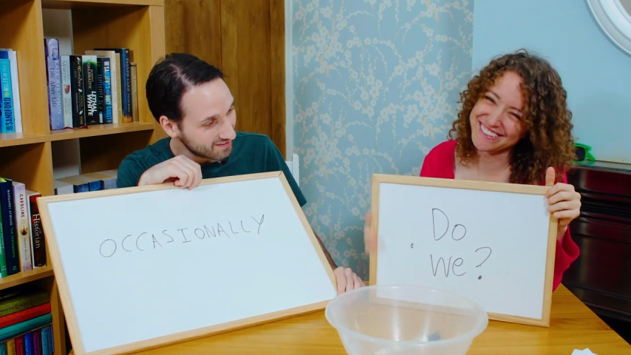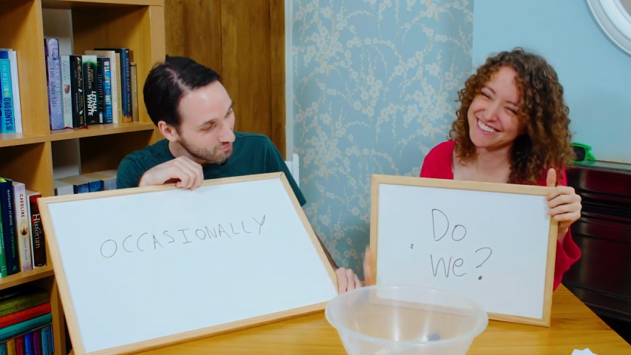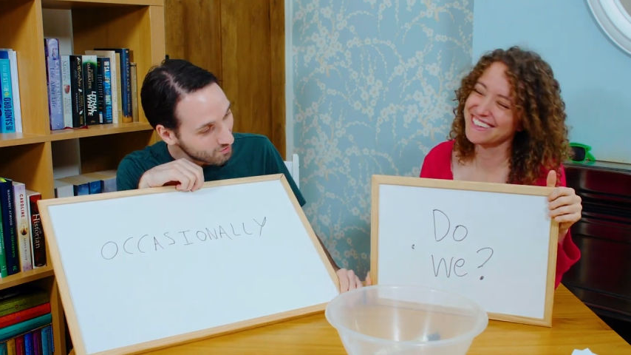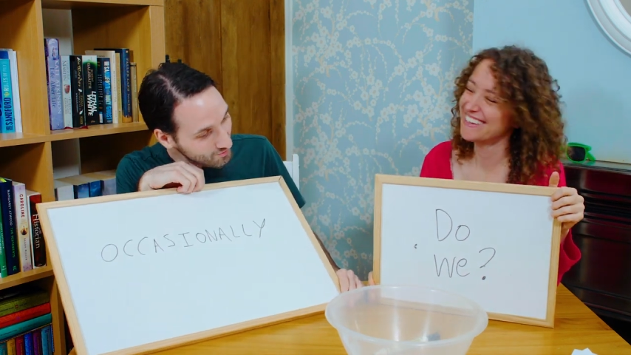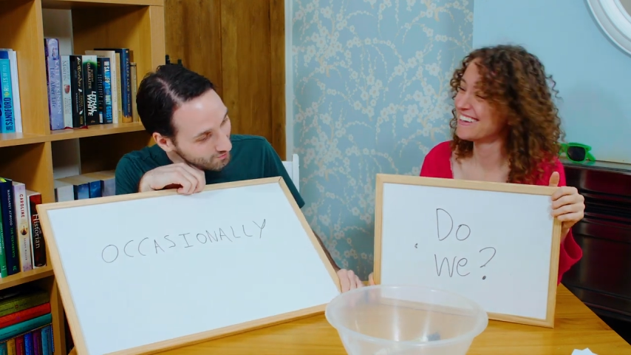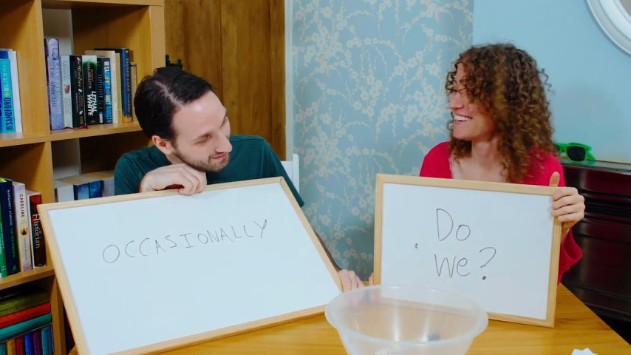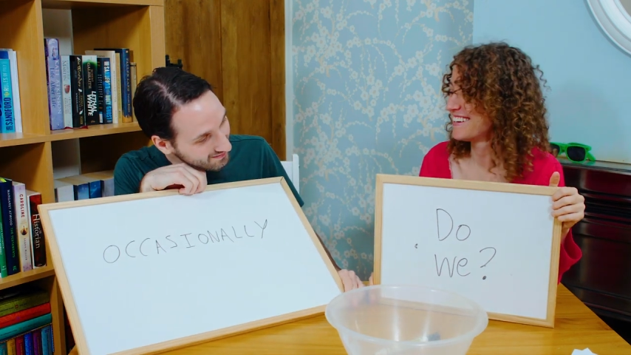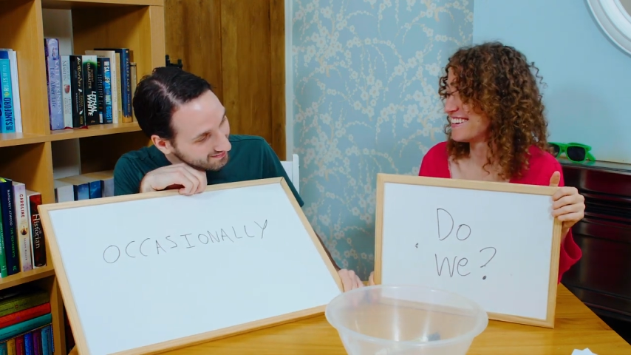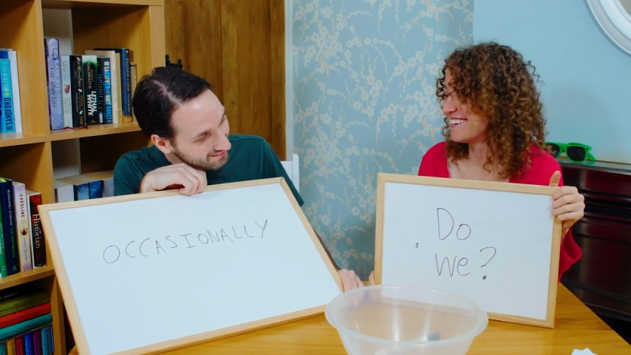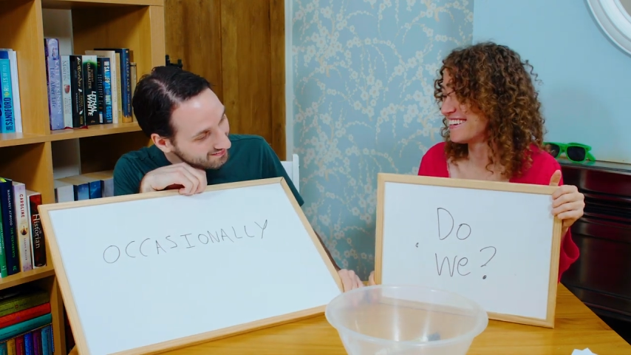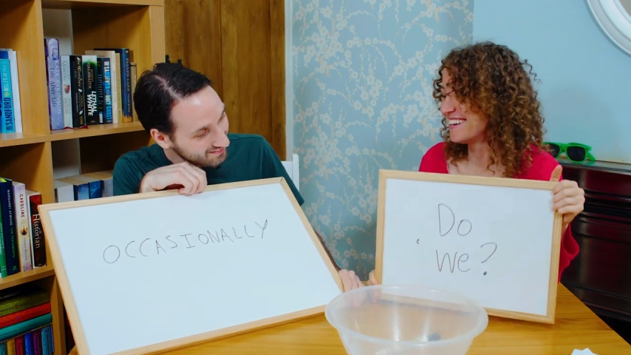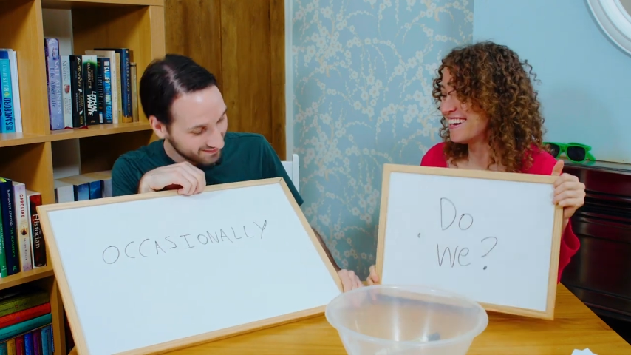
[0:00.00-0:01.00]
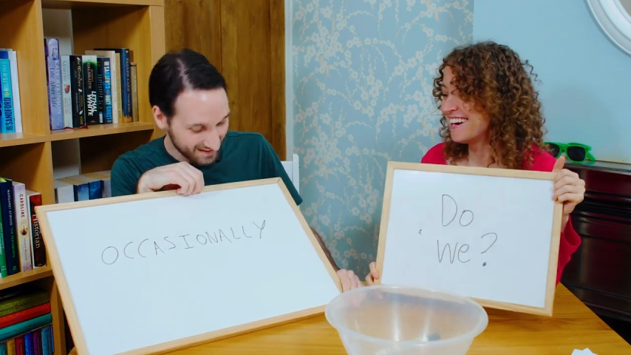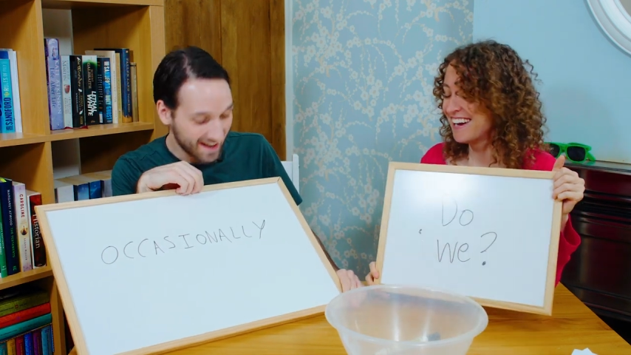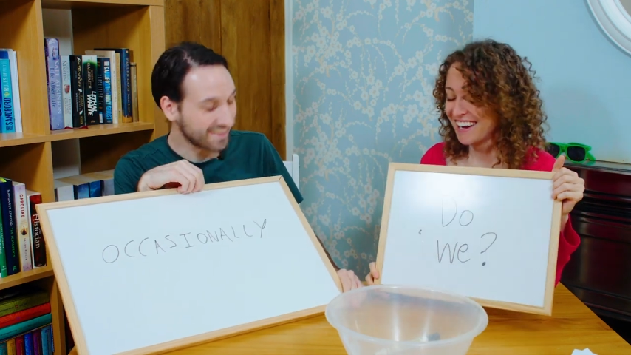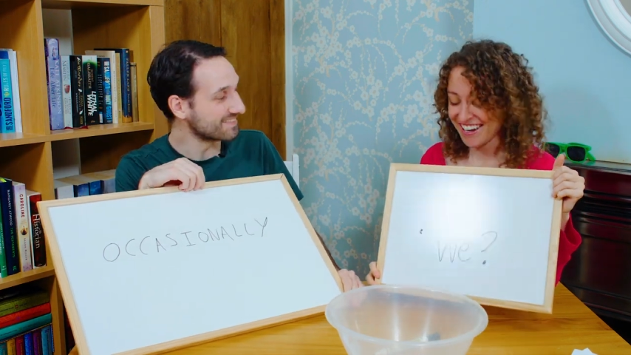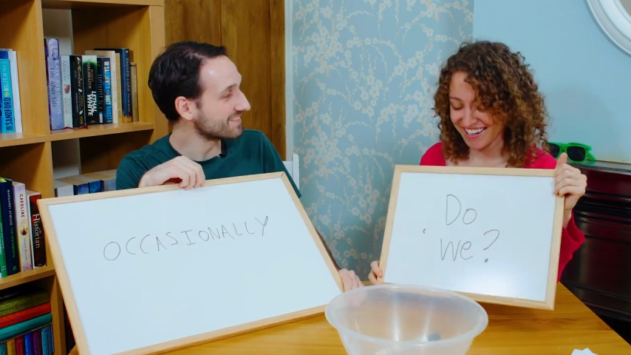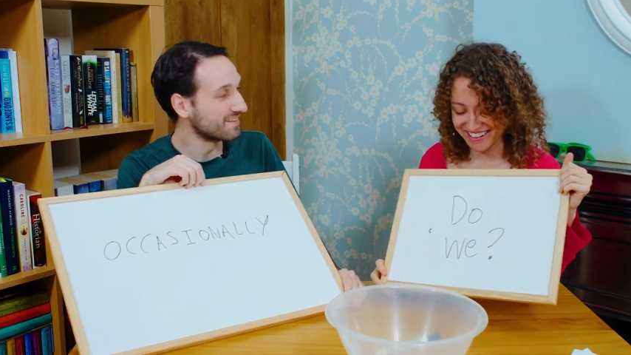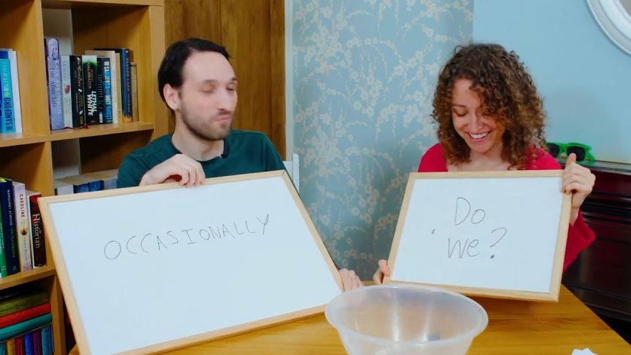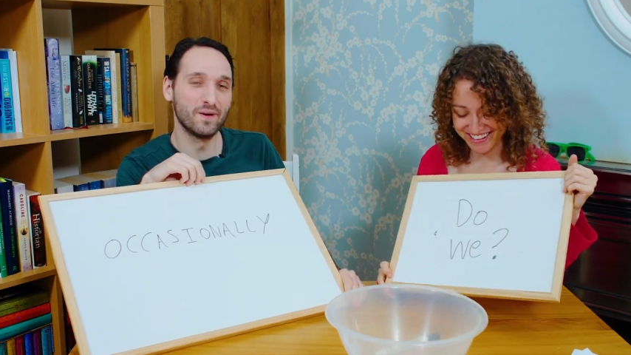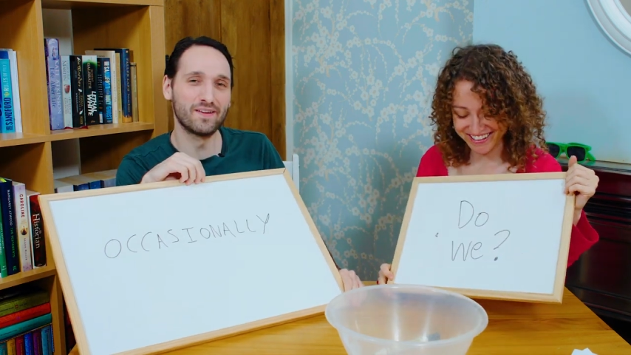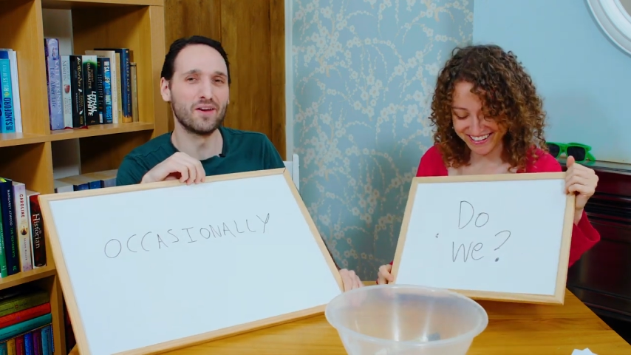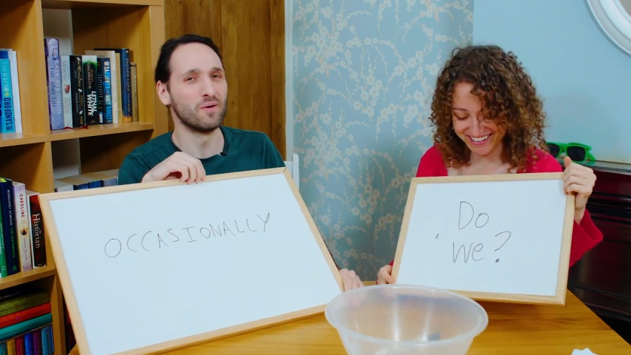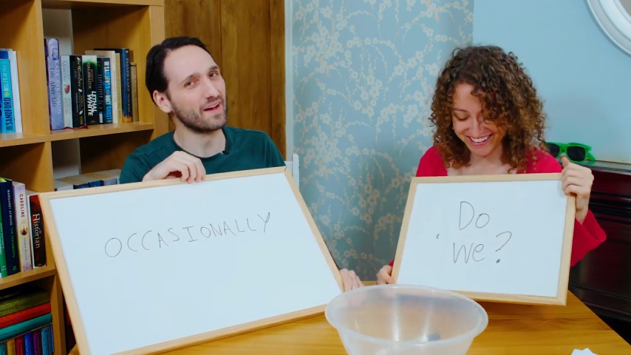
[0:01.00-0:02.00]
Speaker 1: What you in? Yes, we
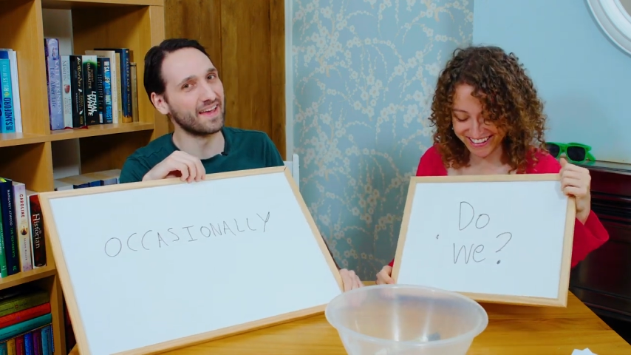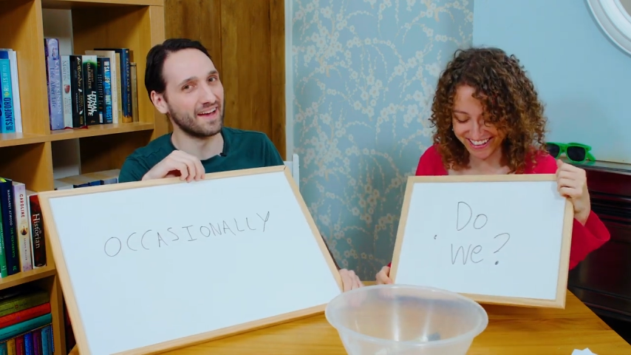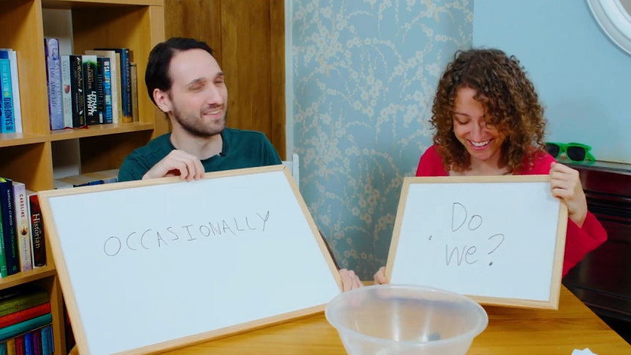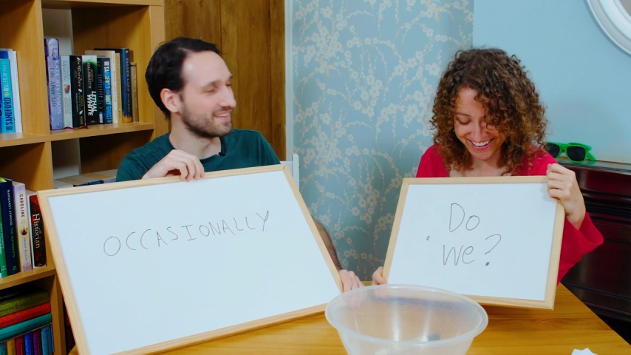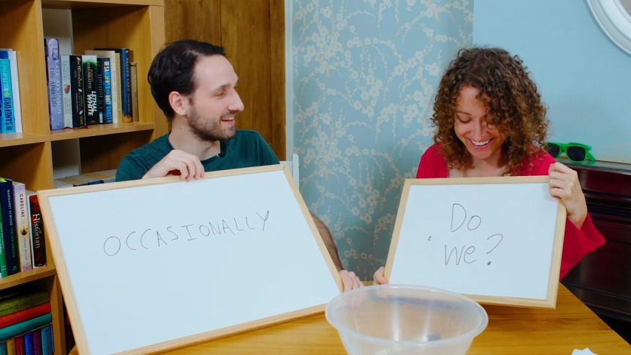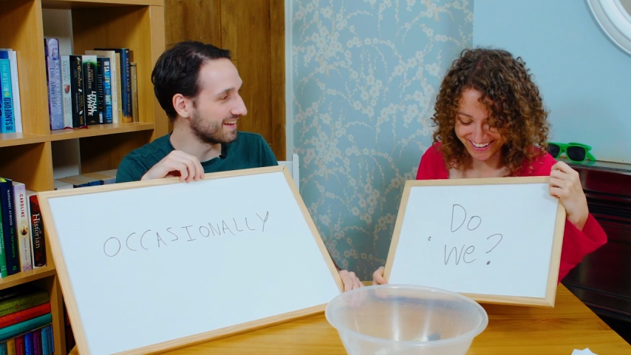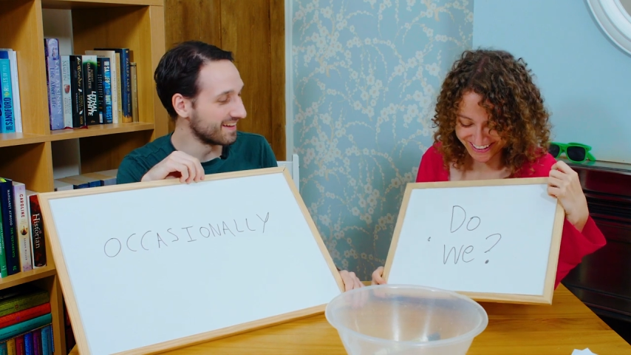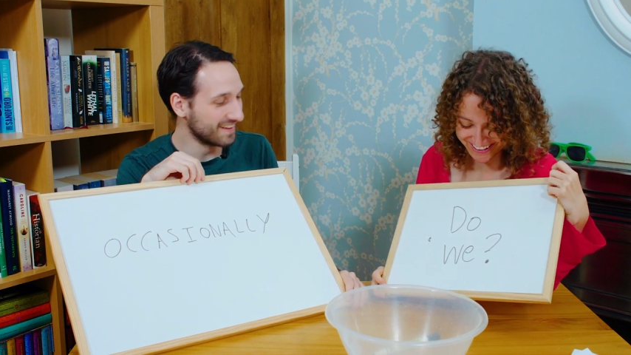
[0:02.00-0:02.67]
do occasionally.